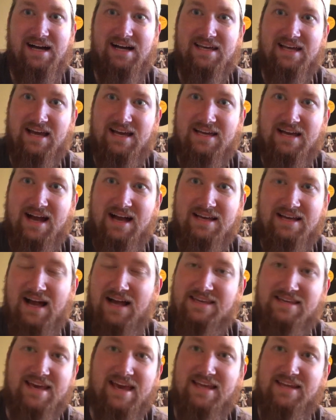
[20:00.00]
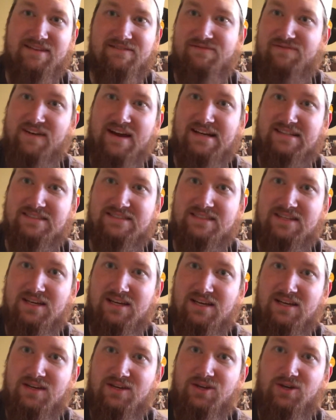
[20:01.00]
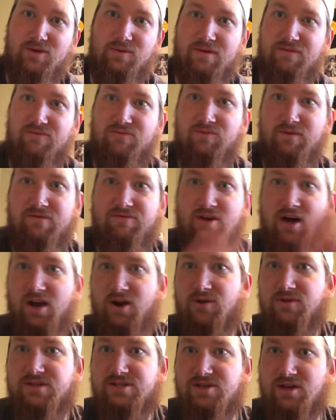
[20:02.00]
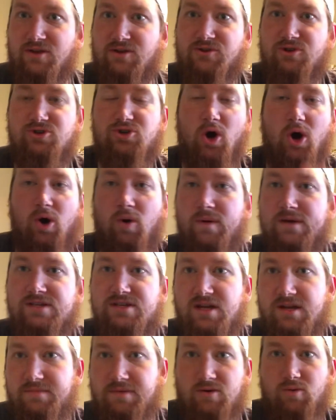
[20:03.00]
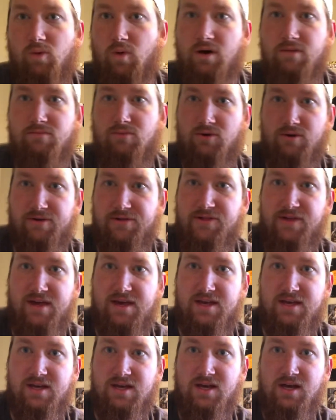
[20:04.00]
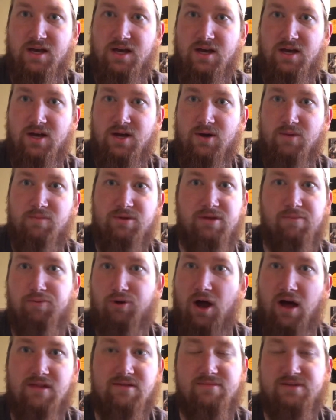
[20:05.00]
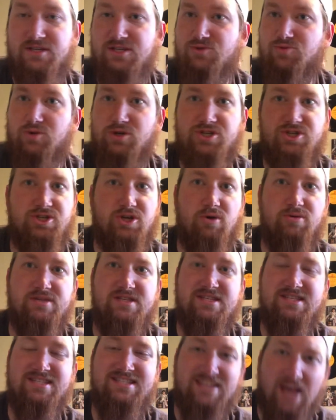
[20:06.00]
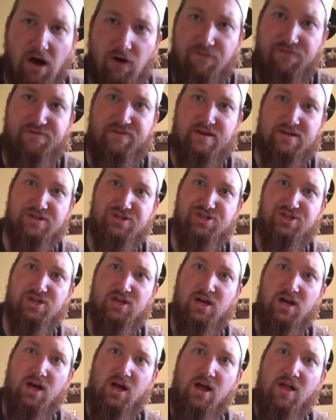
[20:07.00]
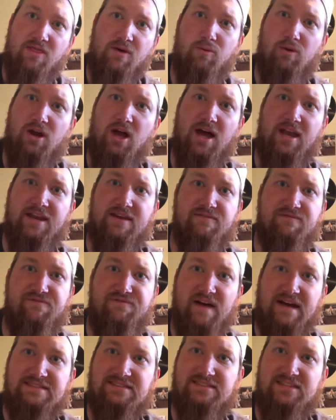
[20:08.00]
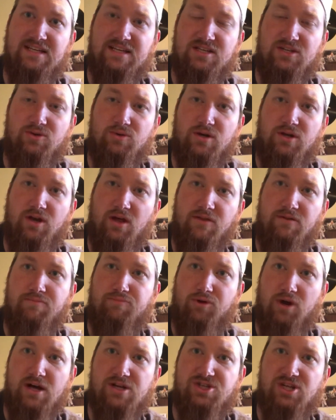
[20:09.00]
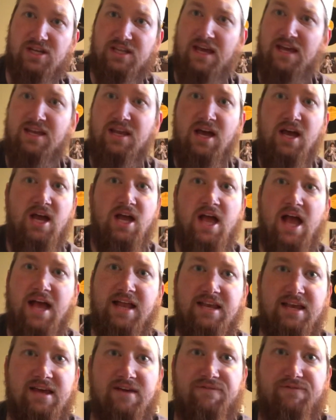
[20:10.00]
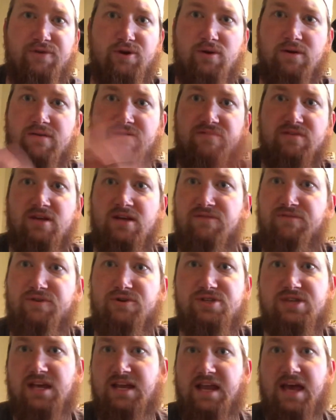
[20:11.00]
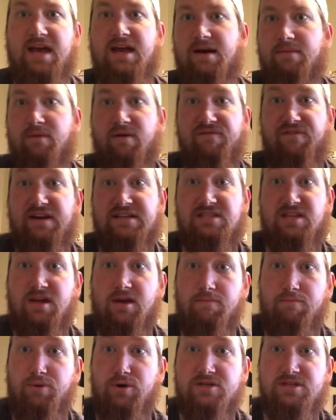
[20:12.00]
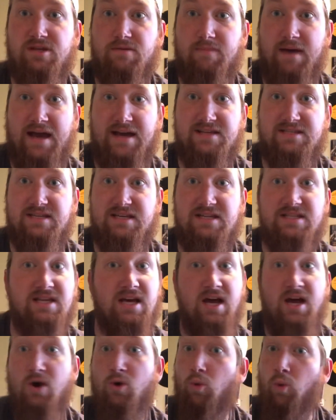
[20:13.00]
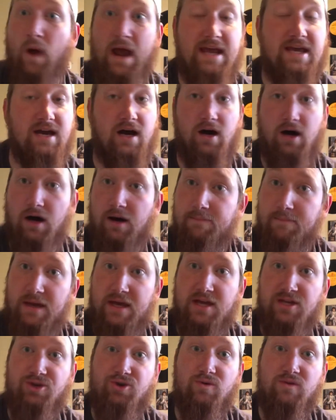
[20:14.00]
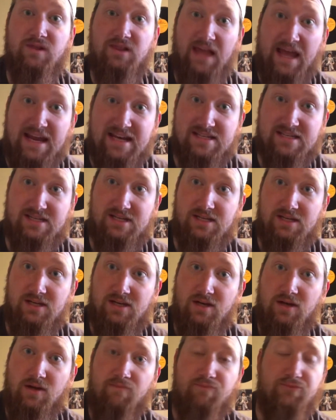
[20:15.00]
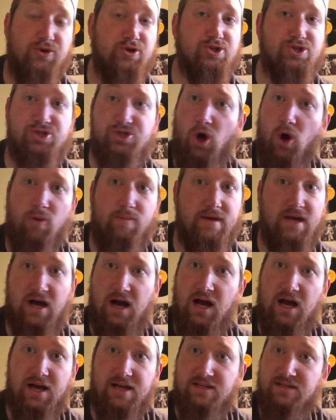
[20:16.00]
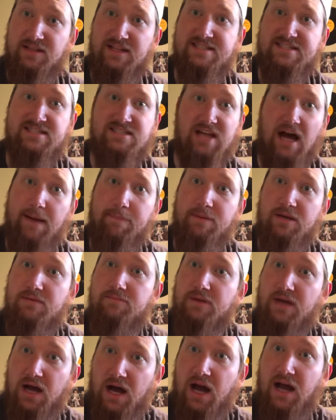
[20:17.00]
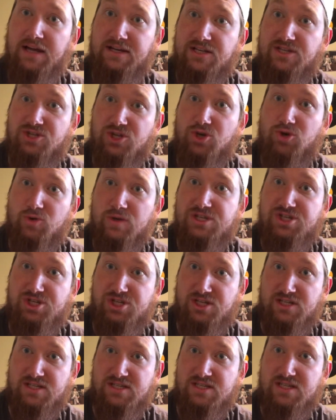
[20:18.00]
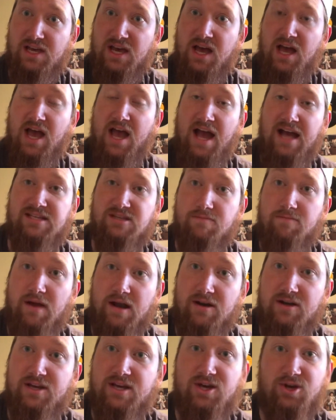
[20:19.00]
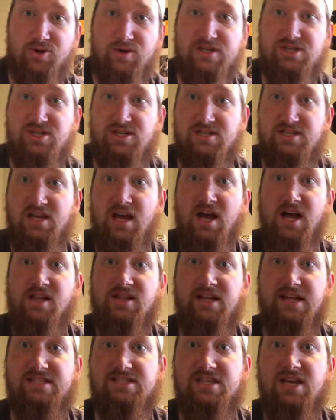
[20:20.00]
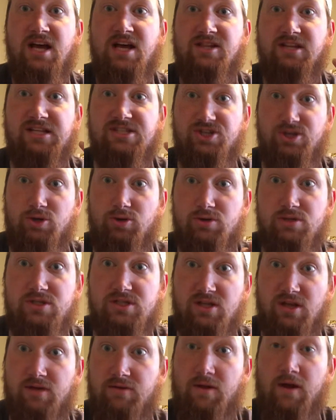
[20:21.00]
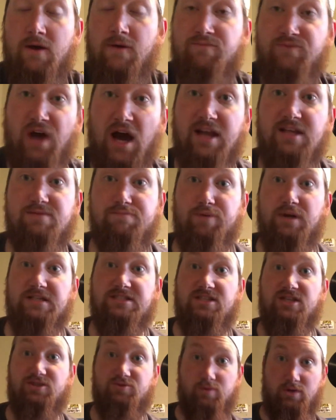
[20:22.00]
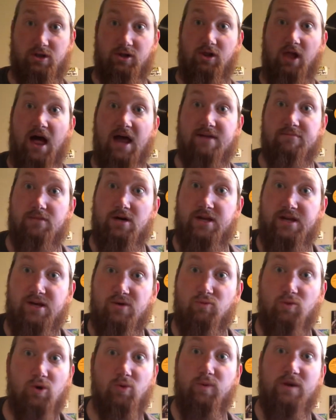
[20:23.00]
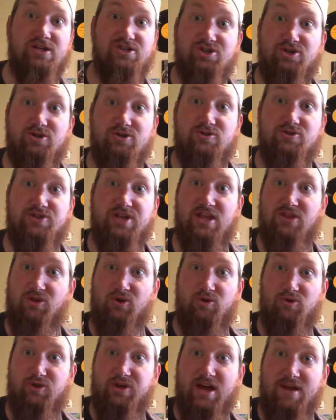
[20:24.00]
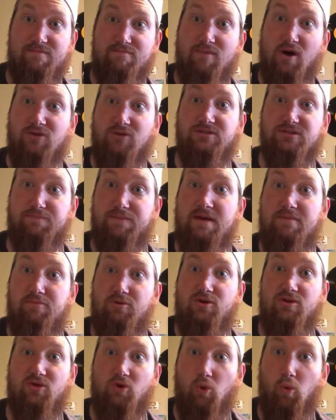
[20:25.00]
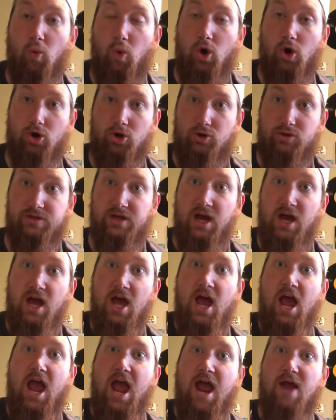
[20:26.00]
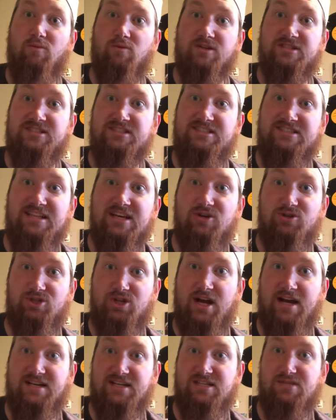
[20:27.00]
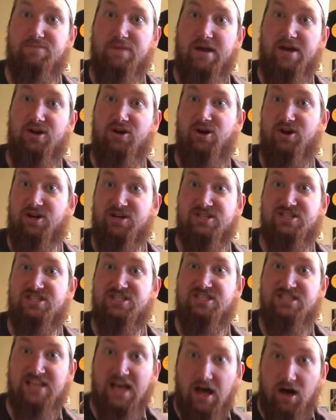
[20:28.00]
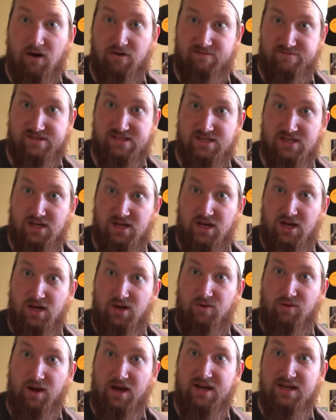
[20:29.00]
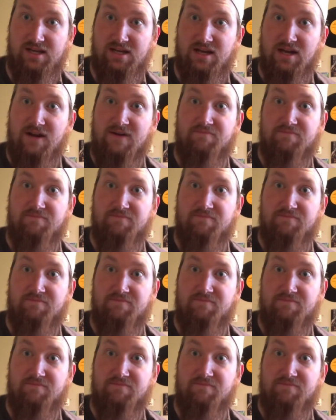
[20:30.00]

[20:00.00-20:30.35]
I can't invest. You know, we've got all this other." There's always going to be one more thing. But the problem is we're so selfish that we're not investing into another project. And if you're saying, "Hey, I'm investing in books and magazines," wake up, man. You're late. You're so behind. Let's stop being behind as Christians. As American Christians, let's use God has blessed us with a lot of money. We're richer than most people in the world, and we're still trying to spend it on ourselves, right?